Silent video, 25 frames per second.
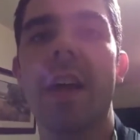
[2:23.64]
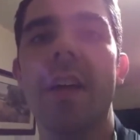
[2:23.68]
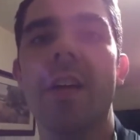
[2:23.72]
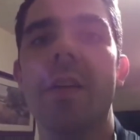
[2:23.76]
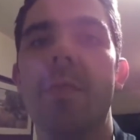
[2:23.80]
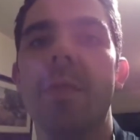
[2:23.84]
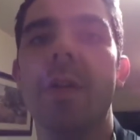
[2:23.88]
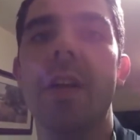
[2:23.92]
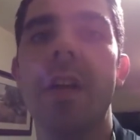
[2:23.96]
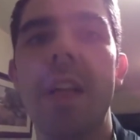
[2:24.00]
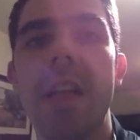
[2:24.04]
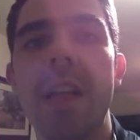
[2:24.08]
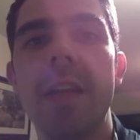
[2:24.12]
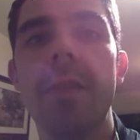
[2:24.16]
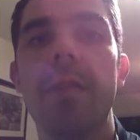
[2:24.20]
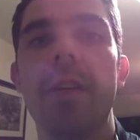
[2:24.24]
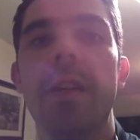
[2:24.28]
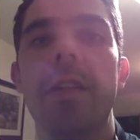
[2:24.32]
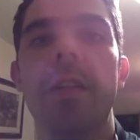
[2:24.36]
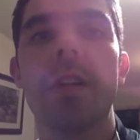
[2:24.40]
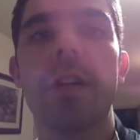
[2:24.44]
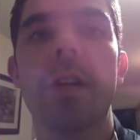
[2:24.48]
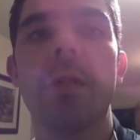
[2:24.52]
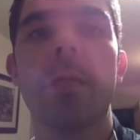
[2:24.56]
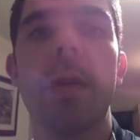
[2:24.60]
day. I've been living
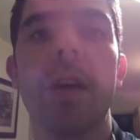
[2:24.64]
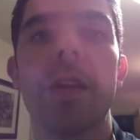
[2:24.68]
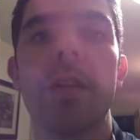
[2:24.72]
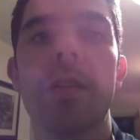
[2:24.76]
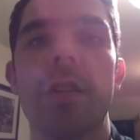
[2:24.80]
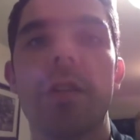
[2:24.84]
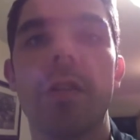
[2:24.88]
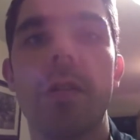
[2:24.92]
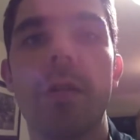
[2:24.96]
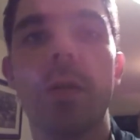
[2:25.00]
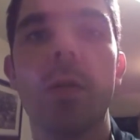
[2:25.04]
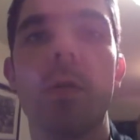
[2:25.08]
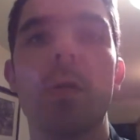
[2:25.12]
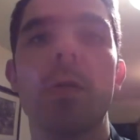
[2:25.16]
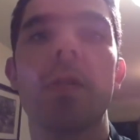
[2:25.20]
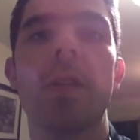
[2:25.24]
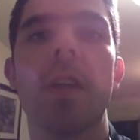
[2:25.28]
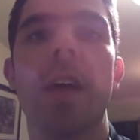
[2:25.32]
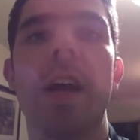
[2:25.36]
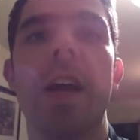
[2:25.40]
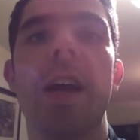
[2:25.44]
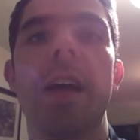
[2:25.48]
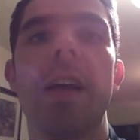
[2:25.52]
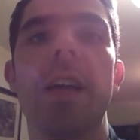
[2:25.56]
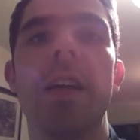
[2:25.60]
in the question all
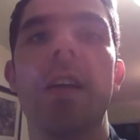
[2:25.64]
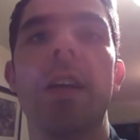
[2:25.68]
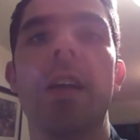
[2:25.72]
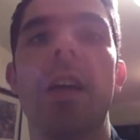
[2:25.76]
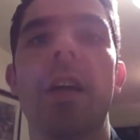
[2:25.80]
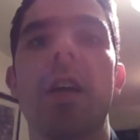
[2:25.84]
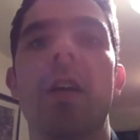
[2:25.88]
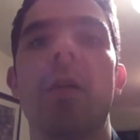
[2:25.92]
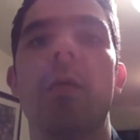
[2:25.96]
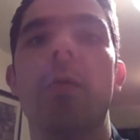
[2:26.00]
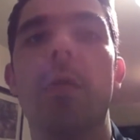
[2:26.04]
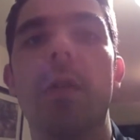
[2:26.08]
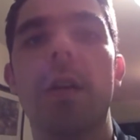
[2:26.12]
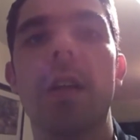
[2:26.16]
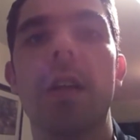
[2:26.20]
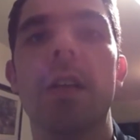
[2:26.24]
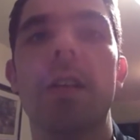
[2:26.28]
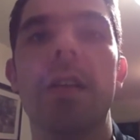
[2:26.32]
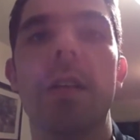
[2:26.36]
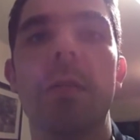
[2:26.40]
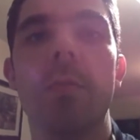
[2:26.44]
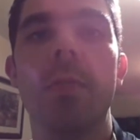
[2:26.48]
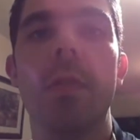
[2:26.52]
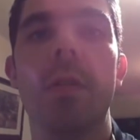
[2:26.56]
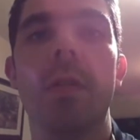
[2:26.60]
day while I
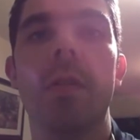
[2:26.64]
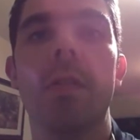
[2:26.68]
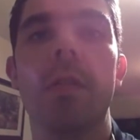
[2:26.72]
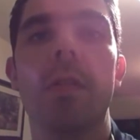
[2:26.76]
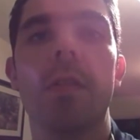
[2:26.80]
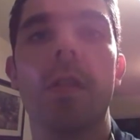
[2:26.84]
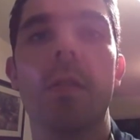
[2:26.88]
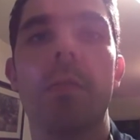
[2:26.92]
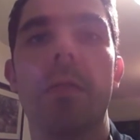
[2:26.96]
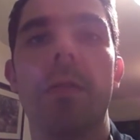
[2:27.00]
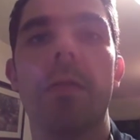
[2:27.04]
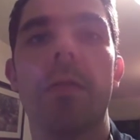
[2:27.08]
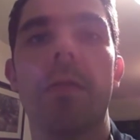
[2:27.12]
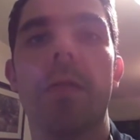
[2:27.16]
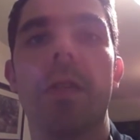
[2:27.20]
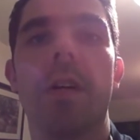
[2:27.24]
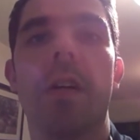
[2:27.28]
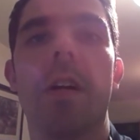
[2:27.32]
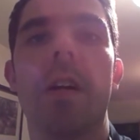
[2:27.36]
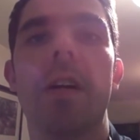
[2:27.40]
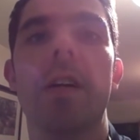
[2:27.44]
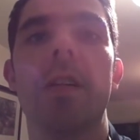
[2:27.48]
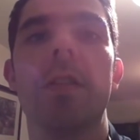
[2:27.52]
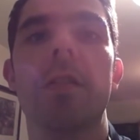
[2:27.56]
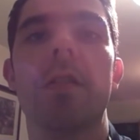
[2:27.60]
do my
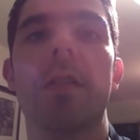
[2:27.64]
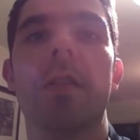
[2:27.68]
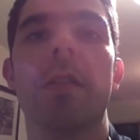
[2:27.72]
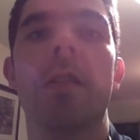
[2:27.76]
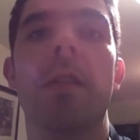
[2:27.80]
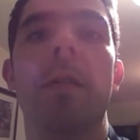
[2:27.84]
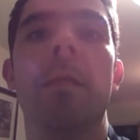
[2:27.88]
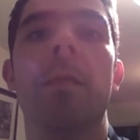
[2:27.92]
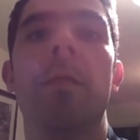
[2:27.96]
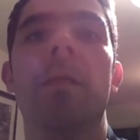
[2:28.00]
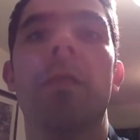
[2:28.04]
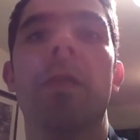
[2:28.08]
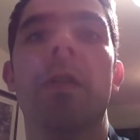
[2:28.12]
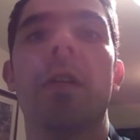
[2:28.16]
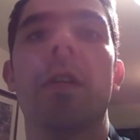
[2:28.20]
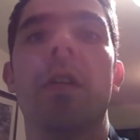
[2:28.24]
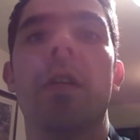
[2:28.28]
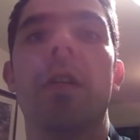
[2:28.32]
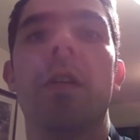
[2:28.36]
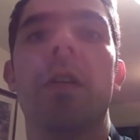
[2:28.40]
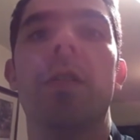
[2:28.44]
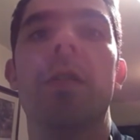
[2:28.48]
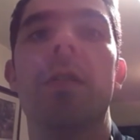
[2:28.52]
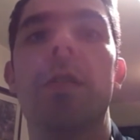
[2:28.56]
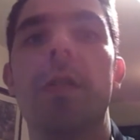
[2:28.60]
flyers.
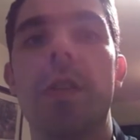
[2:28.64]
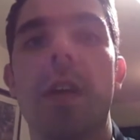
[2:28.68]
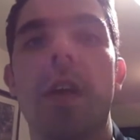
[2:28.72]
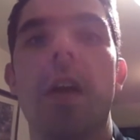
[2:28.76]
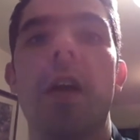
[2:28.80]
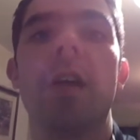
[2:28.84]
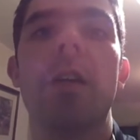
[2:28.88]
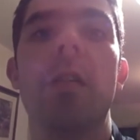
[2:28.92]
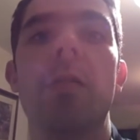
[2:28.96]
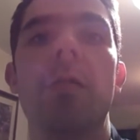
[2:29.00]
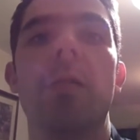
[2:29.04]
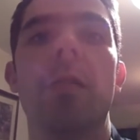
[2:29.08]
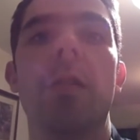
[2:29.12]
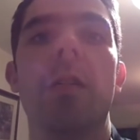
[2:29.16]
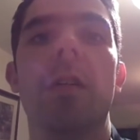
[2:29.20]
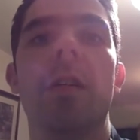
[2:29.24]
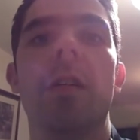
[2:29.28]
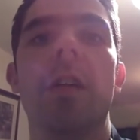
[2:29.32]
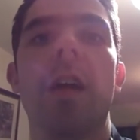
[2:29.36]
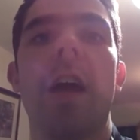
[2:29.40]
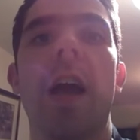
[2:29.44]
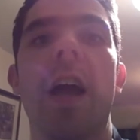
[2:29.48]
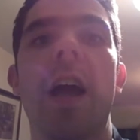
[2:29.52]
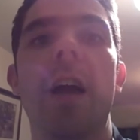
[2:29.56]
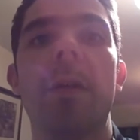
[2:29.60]
So
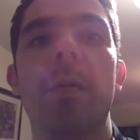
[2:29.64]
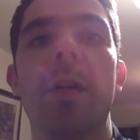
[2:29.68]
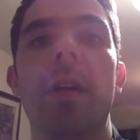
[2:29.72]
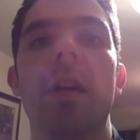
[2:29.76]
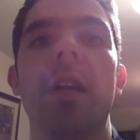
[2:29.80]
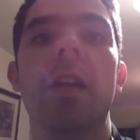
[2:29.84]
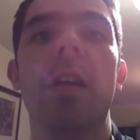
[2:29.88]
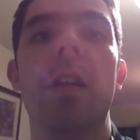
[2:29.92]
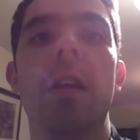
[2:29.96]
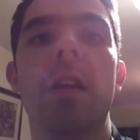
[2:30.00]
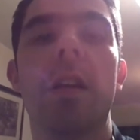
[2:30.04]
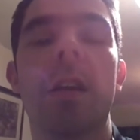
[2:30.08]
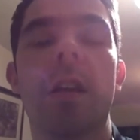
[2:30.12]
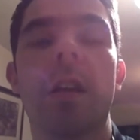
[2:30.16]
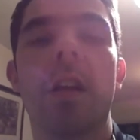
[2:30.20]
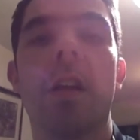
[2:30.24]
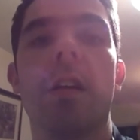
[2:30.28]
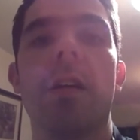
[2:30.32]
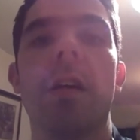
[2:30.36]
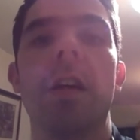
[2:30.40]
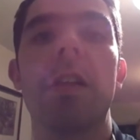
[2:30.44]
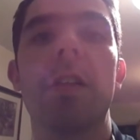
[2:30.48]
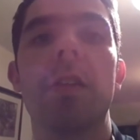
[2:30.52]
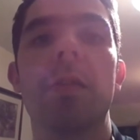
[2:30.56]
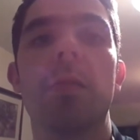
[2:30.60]
how many
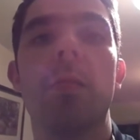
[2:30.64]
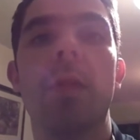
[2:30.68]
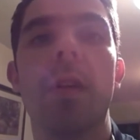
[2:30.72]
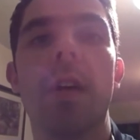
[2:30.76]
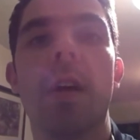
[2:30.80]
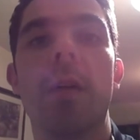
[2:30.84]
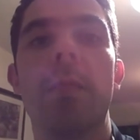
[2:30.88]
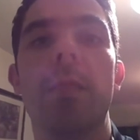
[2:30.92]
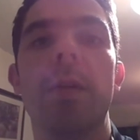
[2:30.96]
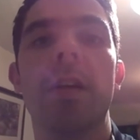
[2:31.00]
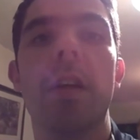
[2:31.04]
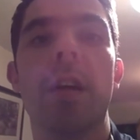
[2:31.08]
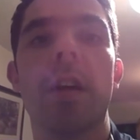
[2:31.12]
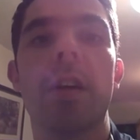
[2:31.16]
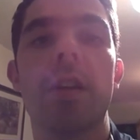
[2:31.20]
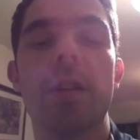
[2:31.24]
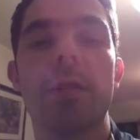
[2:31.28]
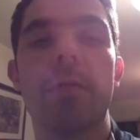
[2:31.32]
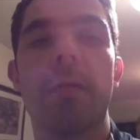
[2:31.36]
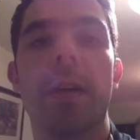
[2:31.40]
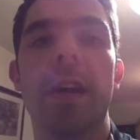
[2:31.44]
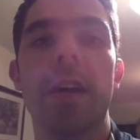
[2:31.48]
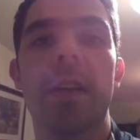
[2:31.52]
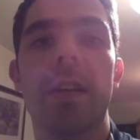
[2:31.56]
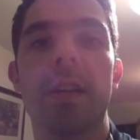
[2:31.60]
clients will I be
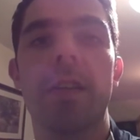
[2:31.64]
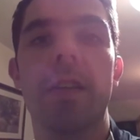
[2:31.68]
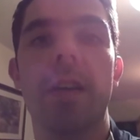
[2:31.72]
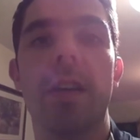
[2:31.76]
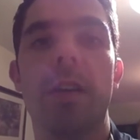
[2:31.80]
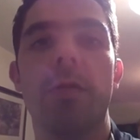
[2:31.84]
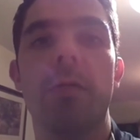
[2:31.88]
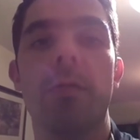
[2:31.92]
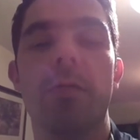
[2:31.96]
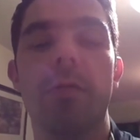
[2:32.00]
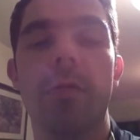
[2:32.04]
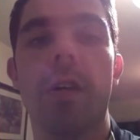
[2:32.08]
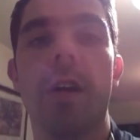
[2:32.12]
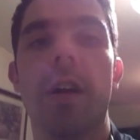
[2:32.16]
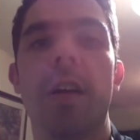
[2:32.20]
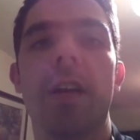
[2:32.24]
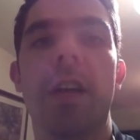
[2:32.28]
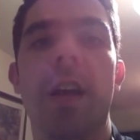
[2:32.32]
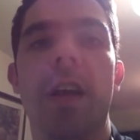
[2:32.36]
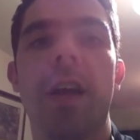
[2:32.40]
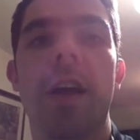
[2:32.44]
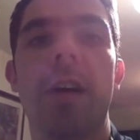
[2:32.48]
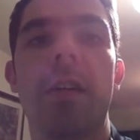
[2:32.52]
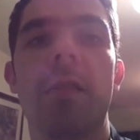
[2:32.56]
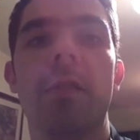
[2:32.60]
attracting right
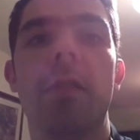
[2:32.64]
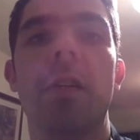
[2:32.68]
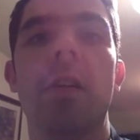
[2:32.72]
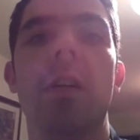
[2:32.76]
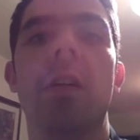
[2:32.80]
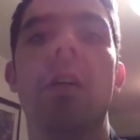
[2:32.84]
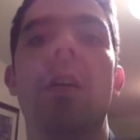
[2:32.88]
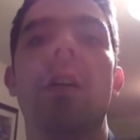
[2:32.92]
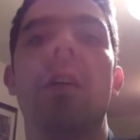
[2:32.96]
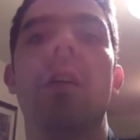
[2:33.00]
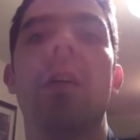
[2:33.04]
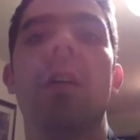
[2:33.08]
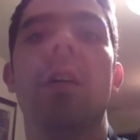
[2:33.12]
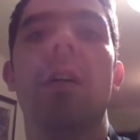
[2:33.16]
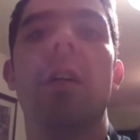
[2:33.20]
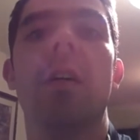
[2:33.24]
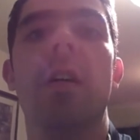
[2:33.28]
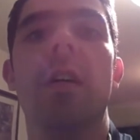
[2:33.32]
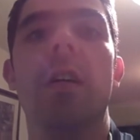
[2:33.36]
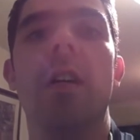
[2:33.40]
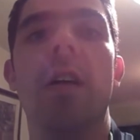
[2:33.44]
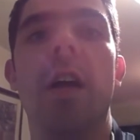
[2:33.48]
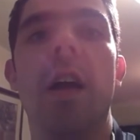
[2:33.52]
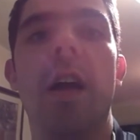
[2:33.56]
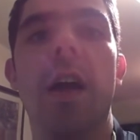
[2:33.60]
now?
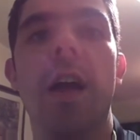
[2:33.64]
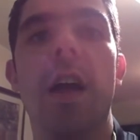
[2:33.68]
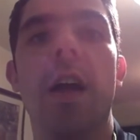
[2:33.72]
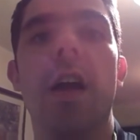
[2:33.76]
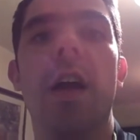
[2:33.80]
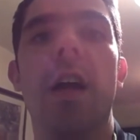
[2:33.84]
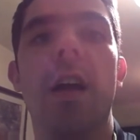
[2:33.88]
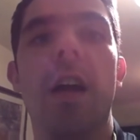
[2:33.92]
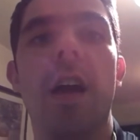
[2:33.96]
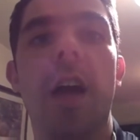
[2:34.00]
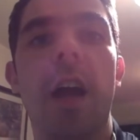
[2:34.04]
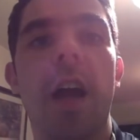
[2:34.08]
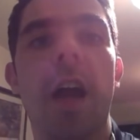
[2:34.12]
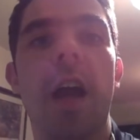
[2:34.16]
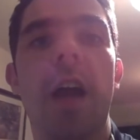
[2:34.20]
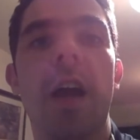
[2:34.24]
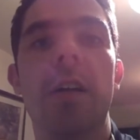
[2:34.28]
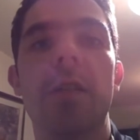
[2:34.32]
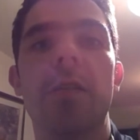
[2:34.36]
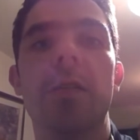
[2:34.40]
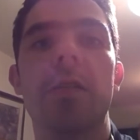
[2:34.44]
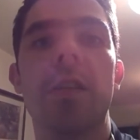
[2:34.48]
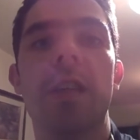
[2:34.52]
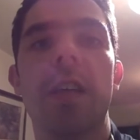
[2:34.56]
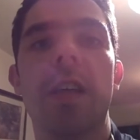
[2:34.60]

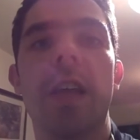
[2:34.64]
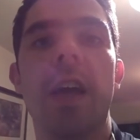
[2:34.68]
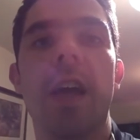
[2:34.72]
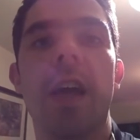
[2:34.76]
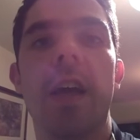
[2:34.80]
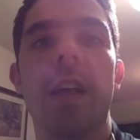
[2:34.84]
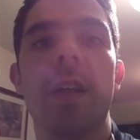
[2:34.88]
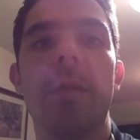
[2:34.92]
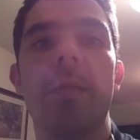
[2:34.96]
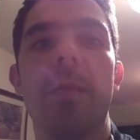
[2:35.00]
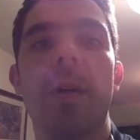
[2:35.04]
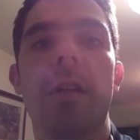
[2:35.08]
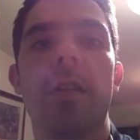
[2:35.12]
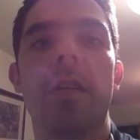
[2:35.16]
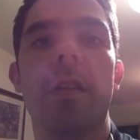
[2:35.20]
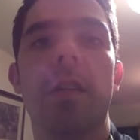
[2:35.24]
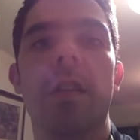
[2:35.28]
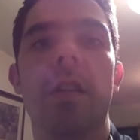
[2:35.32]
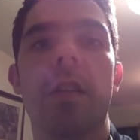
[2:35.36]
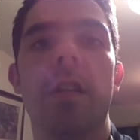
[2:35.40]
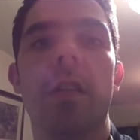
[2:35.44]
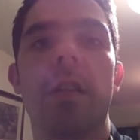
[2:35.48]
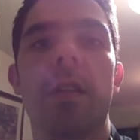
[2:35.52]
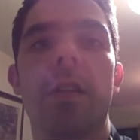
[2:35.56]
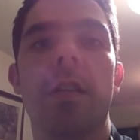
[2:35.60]
How does it get any better
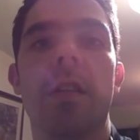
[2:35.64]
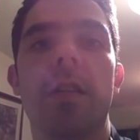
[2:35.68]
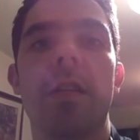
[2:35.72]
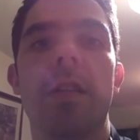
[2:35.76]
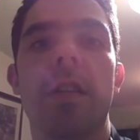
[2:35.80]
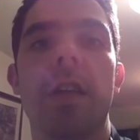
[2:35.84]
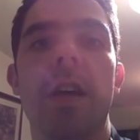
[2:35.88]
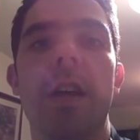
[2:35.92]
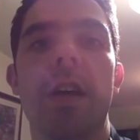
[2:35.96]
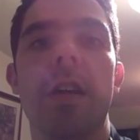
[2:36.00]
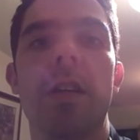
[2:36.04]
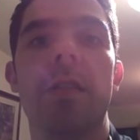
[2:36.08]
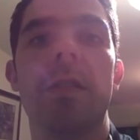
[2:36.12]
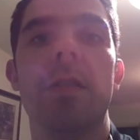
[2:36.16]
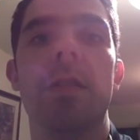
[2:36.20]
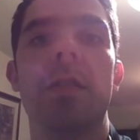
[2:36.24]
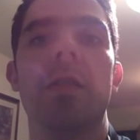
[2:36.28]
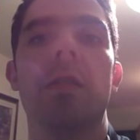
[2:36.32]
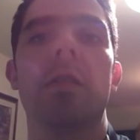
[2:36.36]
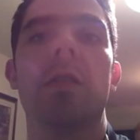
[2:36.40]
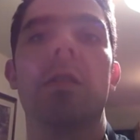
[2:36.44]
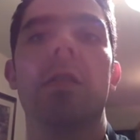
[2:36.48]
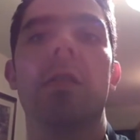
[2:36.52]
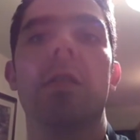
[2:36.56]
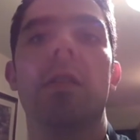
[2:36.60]
than
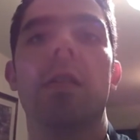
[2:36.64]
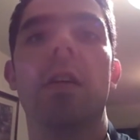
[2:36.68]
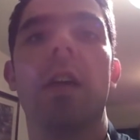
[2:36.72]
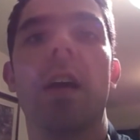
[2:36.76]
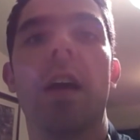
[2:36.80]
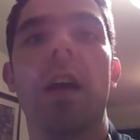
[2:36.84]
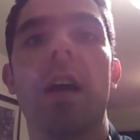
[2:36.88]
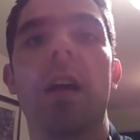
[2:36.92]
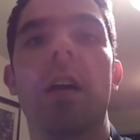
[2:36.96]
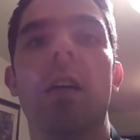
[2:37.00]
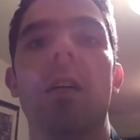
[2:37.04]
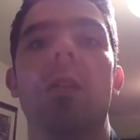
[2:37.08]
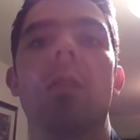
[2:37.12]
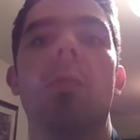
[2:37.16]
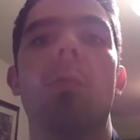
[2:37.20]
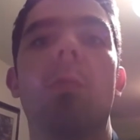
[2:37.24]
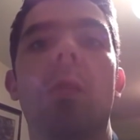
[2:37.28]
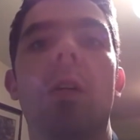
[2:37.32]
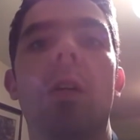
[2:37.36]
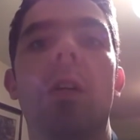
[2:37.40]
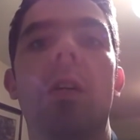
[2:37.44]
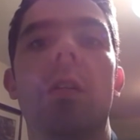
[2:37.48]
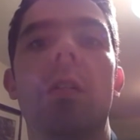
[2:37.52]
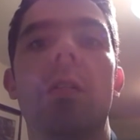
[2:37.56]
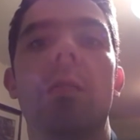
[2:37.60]
this?
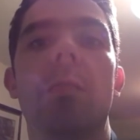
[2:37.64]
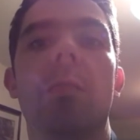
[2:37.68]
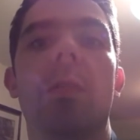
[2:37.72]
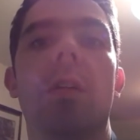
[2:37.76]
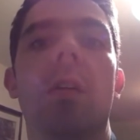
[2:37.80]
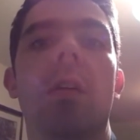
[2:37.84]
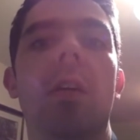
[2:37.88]
What are